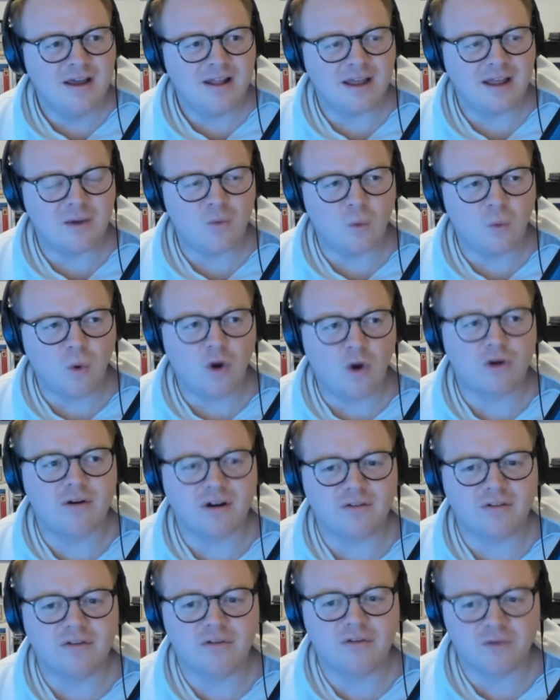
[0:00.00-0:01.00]
like
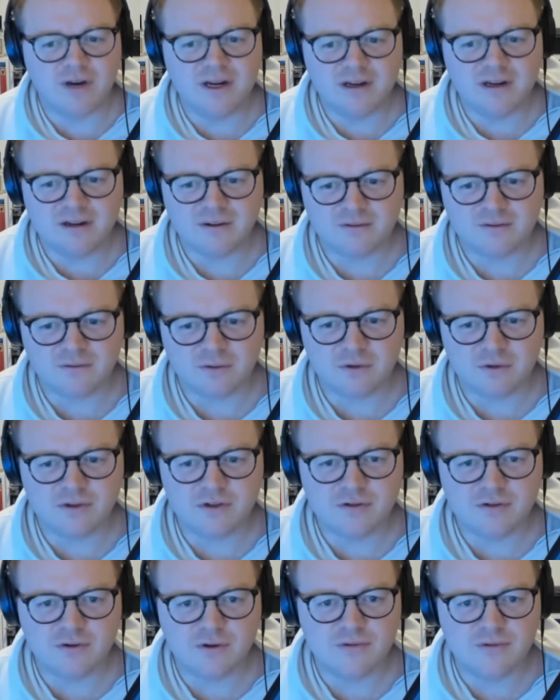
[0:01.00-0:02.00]
Warcraft 3,
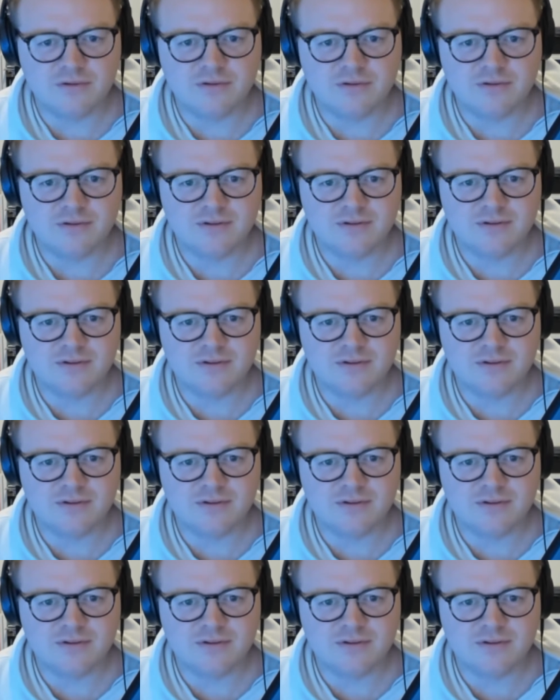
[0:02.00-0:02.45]
Frozen Throne,